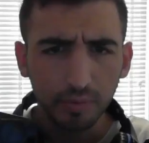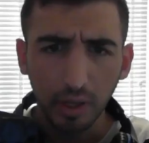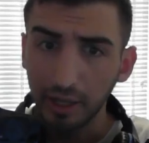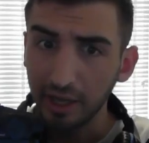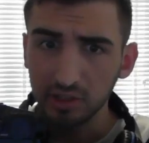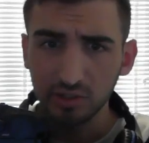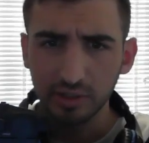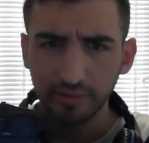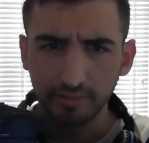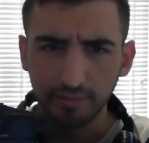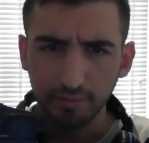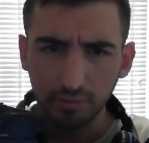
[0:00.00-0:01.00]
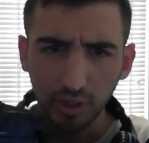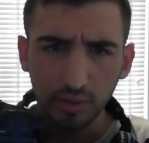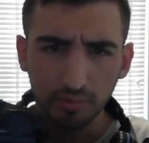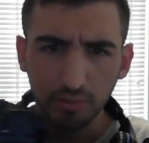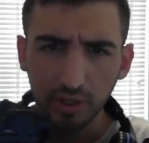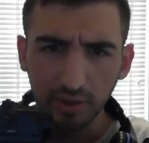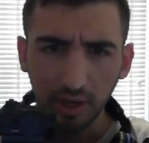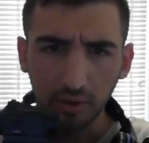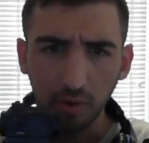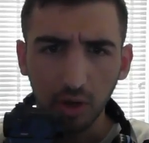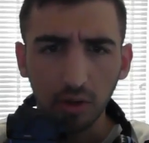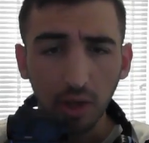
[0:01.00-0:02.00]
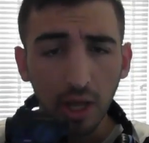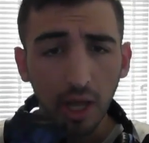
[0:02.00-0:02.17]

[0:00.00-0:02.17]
uh, actually pretty pretty dang well.